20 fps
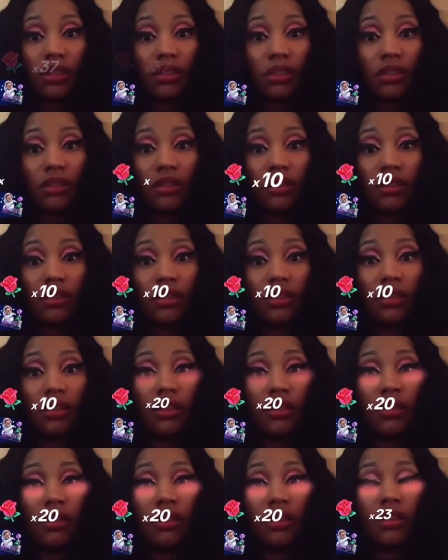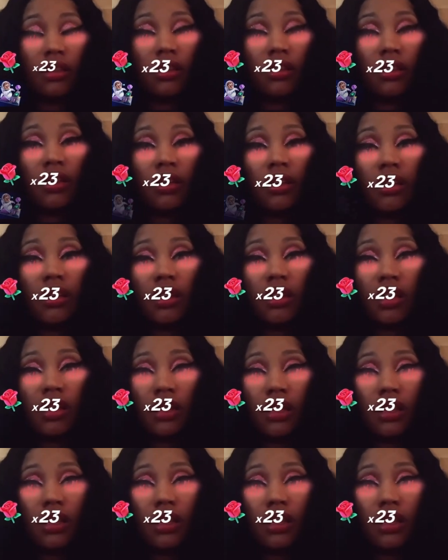[no speech]